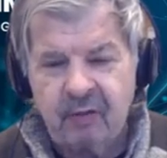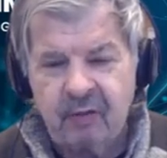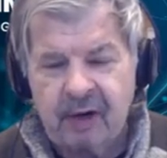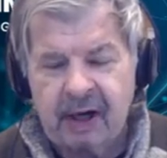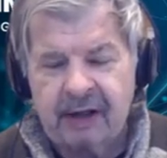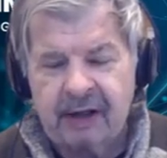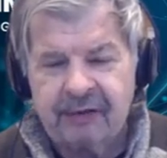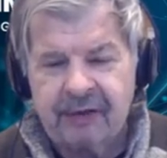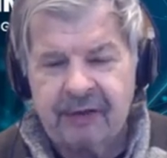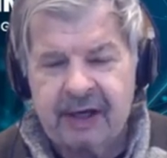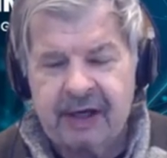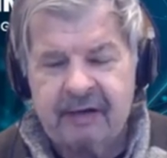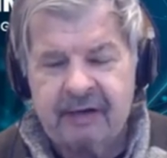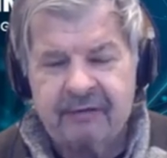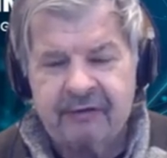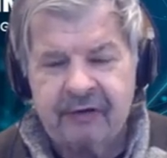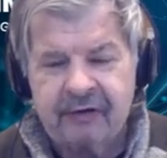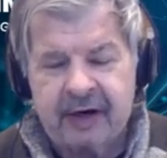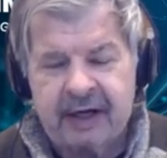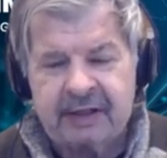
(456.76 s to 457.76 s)
When I think
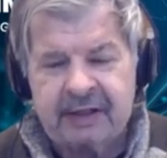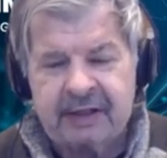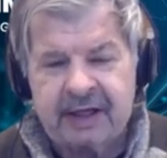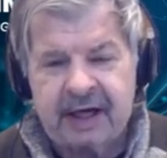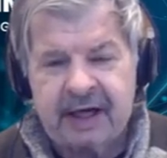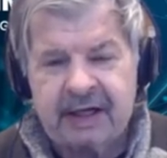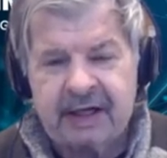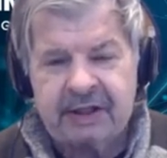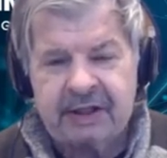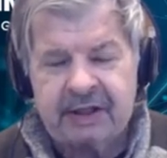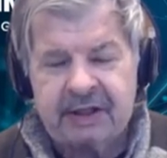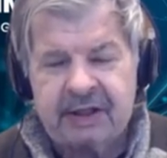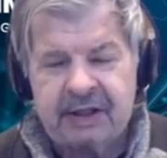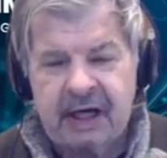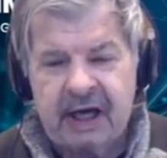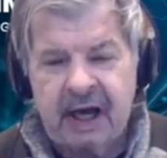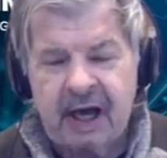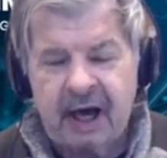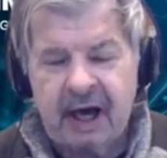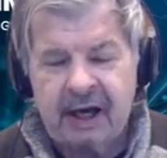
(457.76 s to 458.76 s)
of transactions,
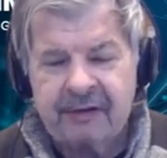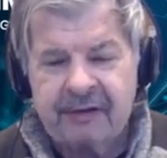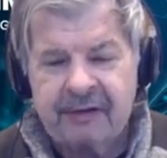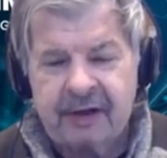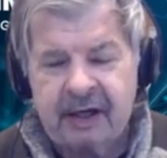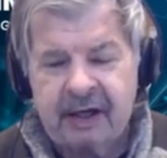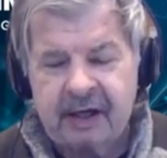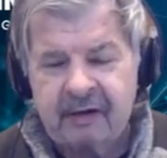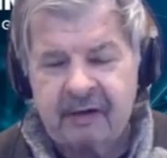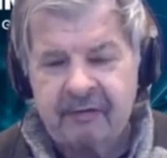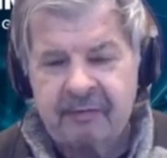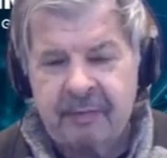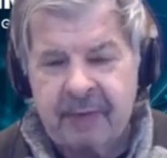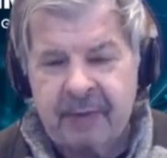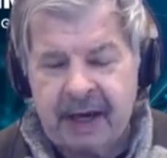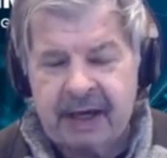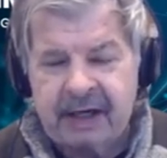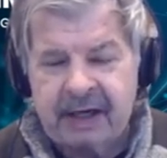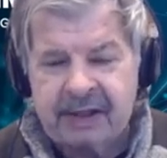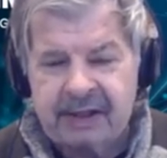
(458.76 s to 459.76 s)
I think of
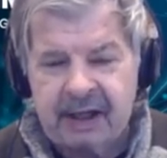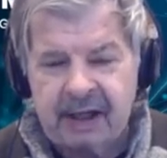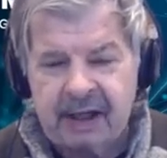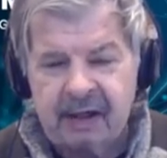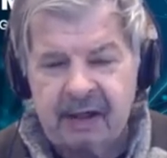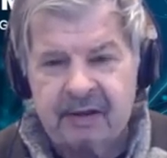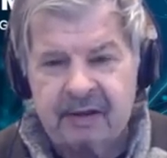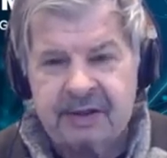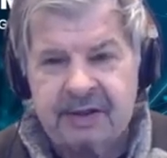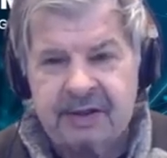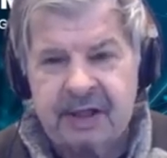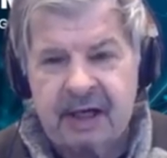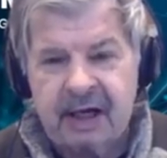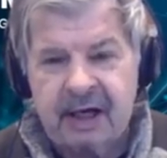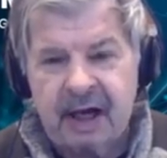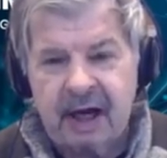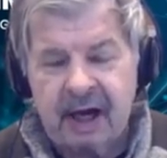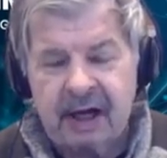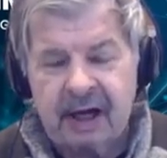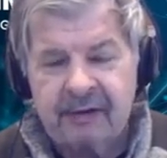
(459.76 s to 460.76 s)
bank tellers,
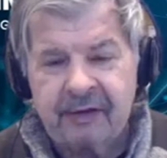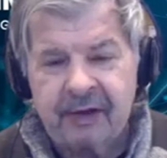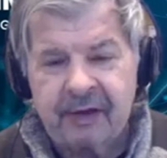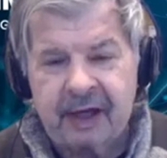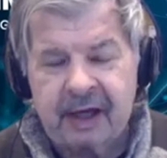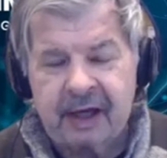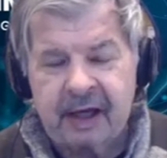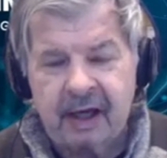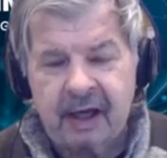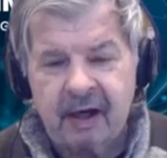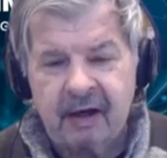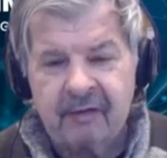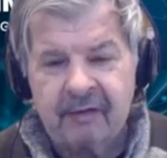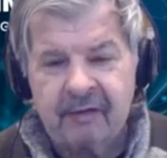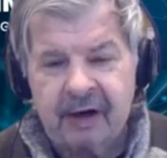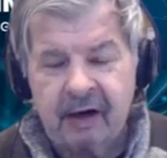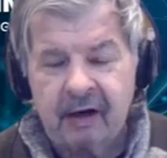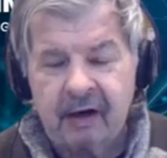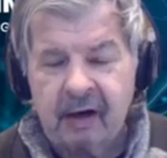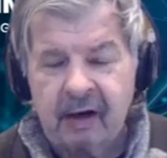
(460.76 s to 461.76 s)
I think of
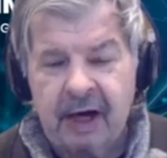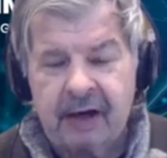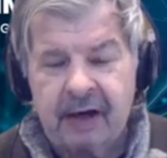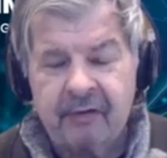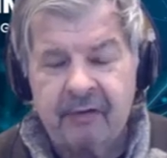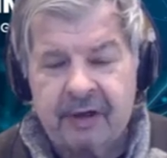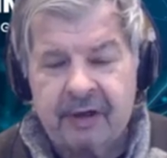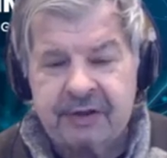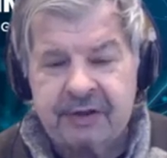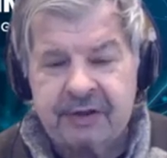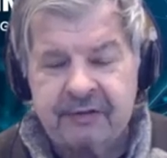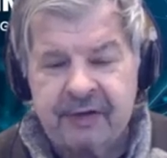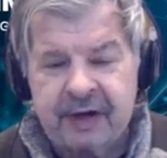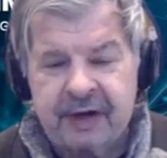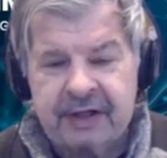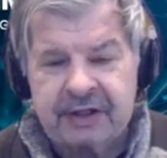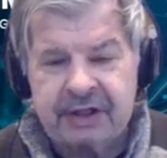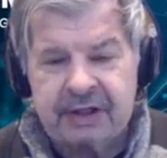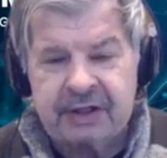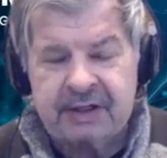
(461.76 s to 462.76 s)
airline
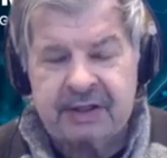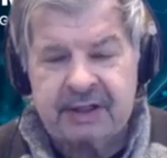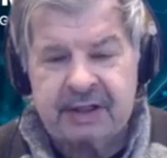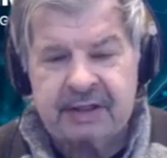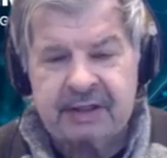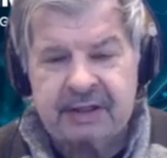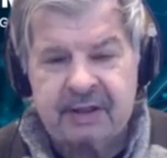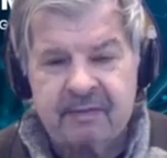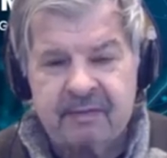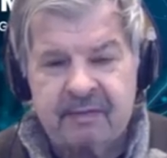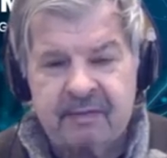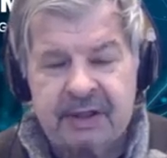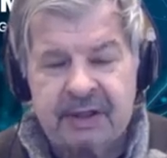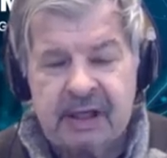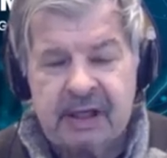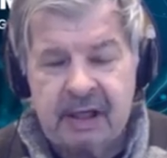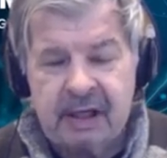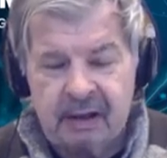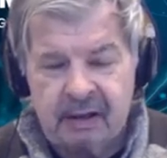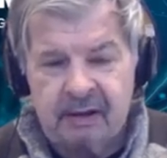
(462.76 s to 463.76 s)
reservation systems,
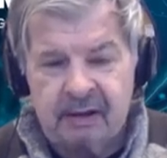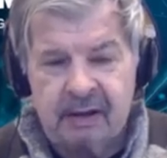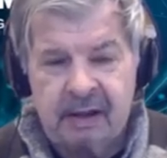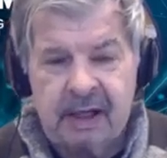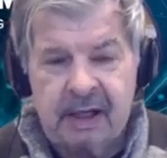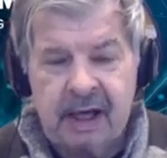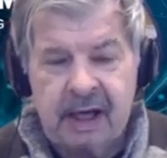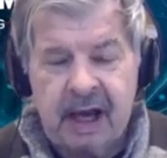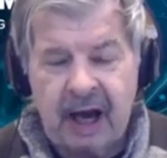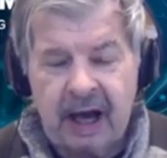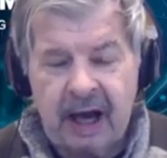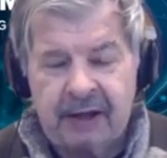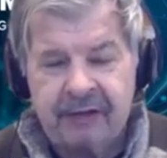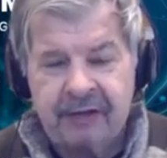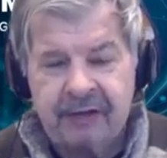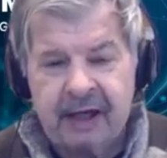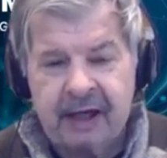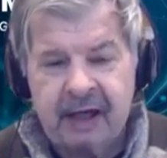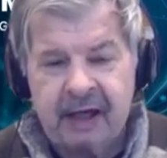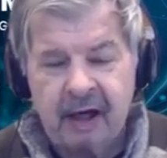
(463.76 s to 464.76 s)
I
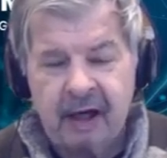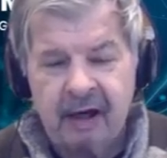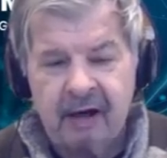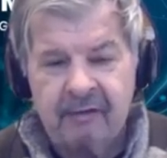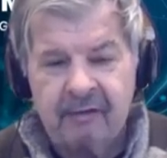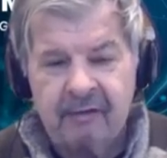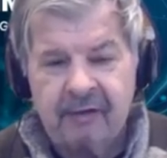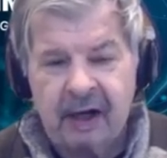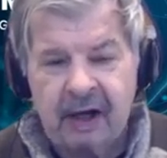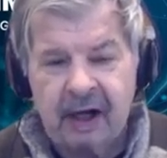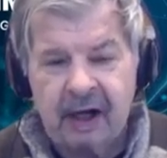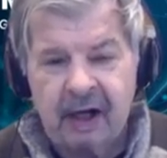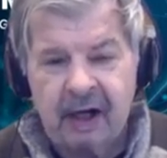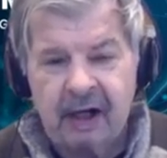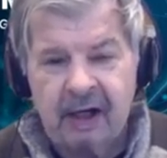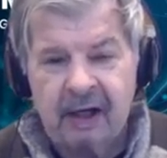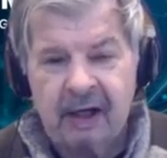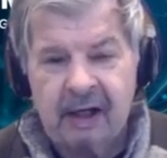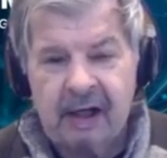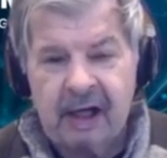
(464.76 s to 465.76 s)
think
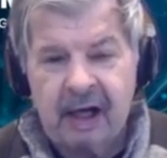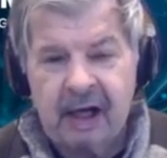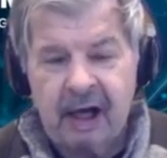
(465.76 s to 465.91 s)
of